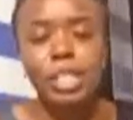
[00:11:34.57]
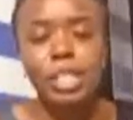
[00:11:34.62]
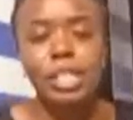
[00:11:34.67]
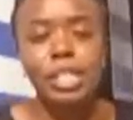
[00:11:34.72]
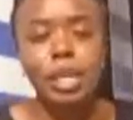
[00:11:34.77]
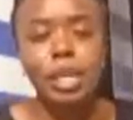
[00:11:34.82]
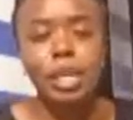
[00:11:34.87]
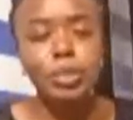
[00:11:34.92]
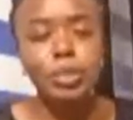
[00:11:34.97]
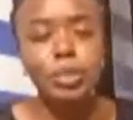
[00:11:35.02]

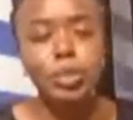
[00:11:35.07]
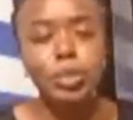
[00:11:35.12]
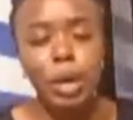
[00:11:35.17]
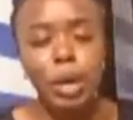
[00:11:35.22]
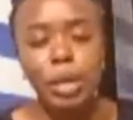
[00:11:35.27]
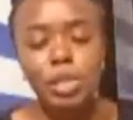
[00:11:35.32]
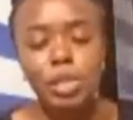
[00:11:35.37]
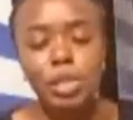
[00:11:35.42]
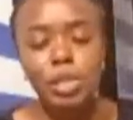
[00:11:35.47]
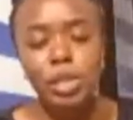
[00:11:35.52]
Same to
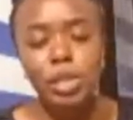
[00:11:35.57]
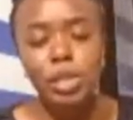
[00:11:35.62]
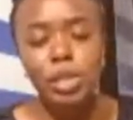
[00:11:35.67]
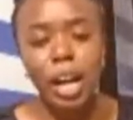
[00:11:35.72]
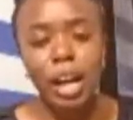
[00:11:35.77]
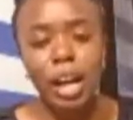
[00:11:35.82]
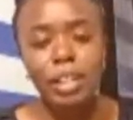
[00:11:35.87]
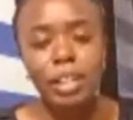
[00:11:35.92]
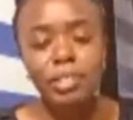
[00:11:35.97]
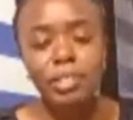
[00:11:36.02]
numbers with
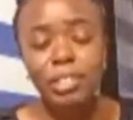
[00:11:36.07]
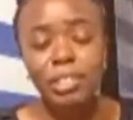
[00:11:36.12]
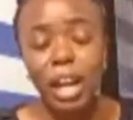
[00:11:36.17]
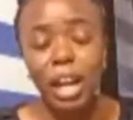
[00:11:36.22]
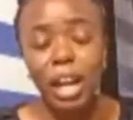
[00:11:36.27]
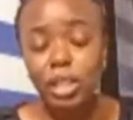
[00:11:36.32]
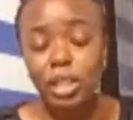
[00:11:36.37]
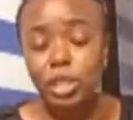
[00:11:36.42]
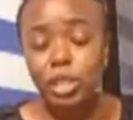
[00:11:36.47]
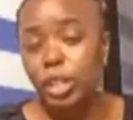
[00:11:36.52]
the
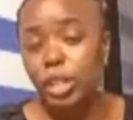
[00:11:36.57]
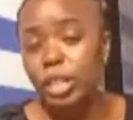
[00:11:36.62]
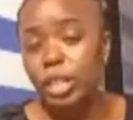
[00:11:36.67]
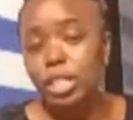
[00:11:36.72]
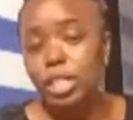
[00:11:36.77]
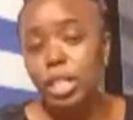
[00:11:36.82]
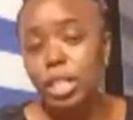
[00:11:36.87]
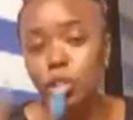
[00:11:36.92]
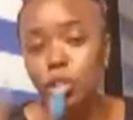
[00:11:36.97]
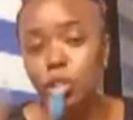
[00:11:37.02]

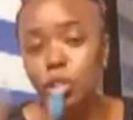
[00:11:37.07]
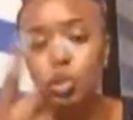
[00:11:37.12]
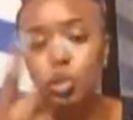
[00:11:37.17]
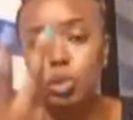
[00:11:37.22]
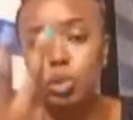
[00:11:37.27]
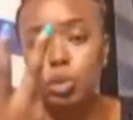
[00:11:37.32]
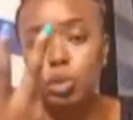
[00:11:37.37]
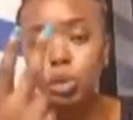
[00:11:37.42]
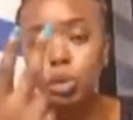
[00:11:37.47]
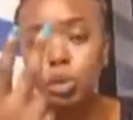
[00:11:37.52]
fractions,
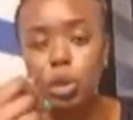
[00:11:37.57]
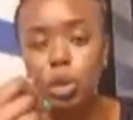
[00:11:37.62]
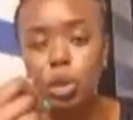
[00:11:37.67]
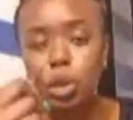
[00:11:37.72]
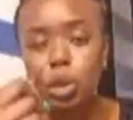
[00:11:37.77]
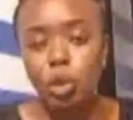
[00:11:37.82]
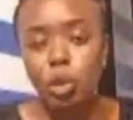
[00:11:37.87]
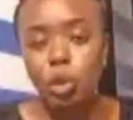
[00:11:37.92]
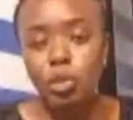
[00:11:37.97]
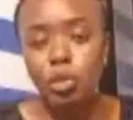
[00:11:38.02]

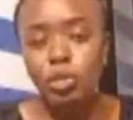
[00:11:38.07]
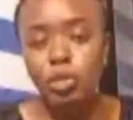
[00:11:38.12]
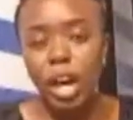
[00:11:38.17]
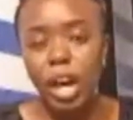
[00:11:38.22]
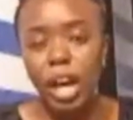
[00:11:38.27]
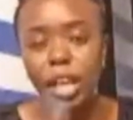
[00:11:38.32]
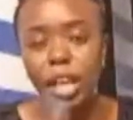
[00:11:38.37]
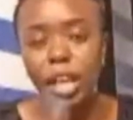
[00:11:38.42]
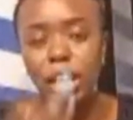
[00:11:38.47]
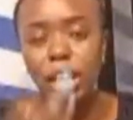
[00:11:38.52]

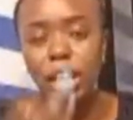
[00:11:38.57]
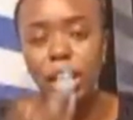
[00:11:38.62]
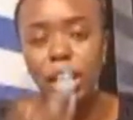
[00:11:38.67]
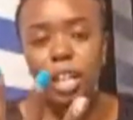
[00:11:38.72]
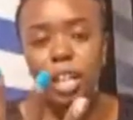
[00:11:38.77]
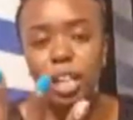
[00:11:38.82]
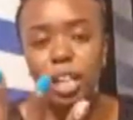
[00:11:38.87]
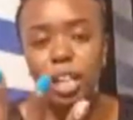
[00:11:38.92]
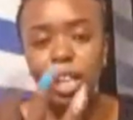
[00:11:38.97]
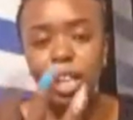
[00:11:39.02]

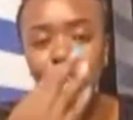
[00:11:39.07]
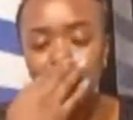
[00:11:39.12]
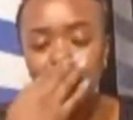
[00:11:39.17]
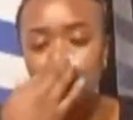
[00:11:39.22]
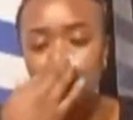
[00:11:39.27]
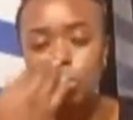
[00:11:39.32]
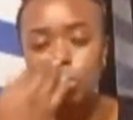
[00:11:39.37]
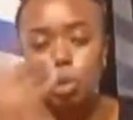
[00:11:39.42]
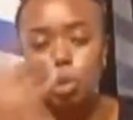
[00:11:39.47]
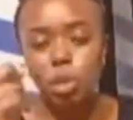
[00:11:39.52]
2/3.
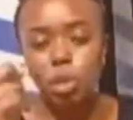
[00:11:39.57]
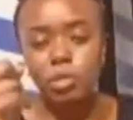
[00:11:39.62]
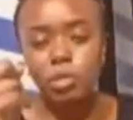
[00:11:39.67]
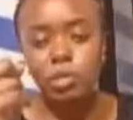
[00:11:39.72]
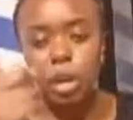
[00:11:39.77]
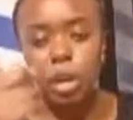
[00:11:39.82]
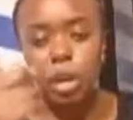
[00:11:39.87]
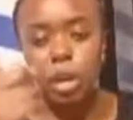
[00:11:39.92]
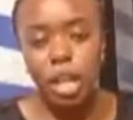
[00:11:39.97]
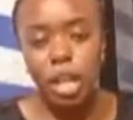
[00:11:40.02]
So
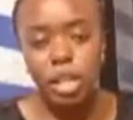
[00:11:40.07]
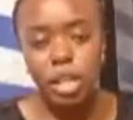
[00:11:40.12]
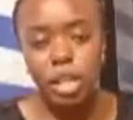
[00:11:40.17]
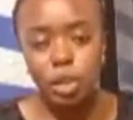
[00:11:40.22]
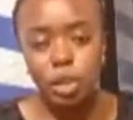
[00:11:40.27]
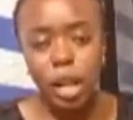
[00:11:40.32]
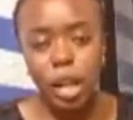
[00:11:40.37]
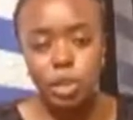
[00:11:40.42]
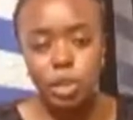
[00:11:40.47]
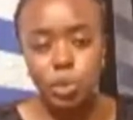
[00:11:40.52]
over
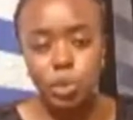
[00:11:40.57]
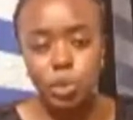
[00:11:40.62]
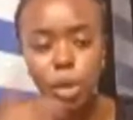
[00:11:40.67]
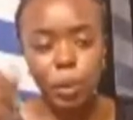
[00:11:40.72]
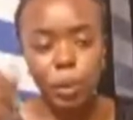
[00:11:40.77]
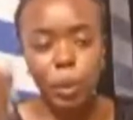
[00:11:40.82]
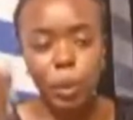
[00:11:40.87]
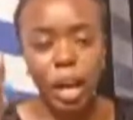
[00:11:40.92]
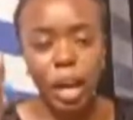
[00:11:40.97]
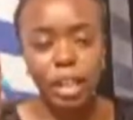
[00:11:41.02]
unaichora 2
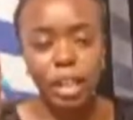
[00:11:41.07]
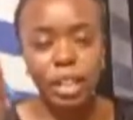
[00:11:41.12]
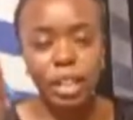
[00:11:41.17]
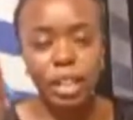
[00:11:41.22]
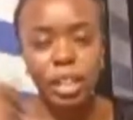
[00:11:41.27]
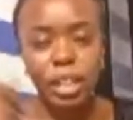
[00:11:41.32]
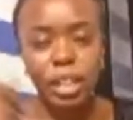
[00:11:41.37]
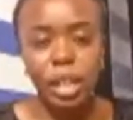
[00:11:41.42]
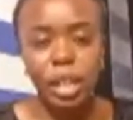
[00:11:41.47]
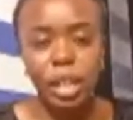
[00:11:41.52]

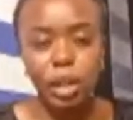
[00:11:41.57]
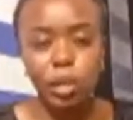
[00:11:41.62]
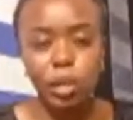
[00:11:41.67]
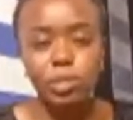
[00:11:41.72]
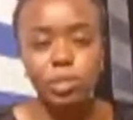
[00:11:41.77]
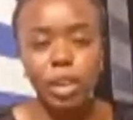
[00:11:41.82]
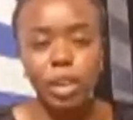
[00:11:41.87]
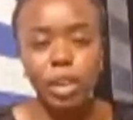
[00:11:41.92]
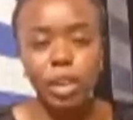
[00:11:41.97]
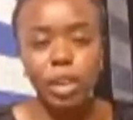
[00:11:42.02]
hewani.
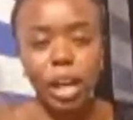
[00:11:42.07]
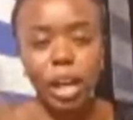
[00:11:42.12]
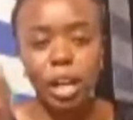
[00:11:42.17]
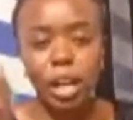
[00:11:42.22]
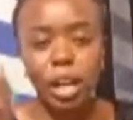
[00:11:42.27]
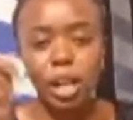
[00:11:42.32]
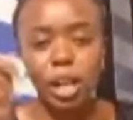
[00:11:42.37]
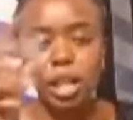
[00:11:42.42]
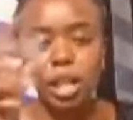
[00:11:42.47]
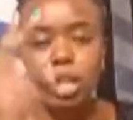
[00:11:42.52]
Over
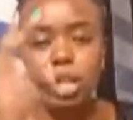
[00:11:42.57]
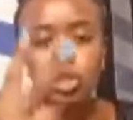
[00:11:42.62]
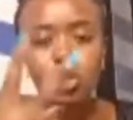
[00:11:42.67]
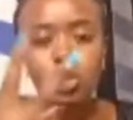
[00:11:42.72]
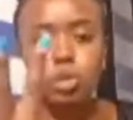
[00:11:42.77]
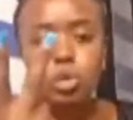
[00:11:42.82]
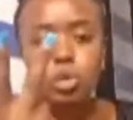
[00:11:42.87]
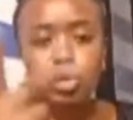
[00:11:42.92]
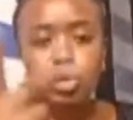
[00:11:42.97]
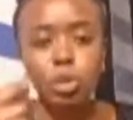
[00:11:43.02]

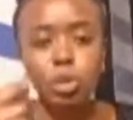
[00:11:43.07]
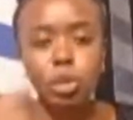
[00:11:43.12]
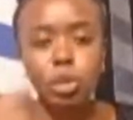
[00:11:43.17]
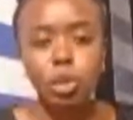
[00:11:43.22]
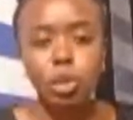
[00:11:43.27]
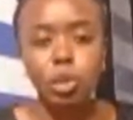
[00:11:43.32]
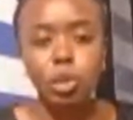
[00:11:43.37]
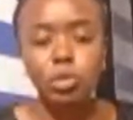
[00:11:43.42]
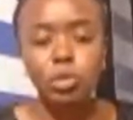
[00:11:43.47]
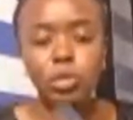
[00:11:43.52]

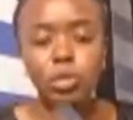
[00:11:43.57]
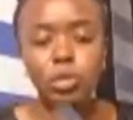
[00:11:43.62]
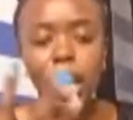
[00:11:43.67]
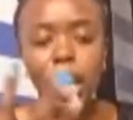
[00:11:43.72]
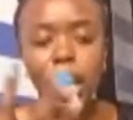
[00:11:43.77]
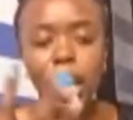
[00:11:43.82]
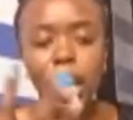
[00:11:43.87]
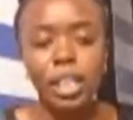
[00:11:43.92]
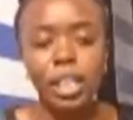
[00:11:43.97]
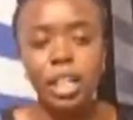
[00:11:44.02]

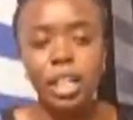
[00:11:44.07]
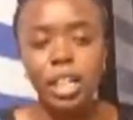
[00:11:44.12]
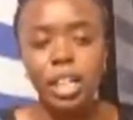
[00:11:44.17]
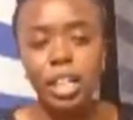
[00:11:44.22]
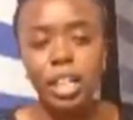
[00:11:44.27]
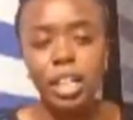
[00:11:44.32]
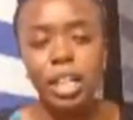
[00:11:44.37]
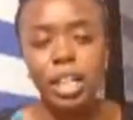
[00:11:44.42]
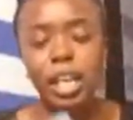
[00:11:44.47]
2/3.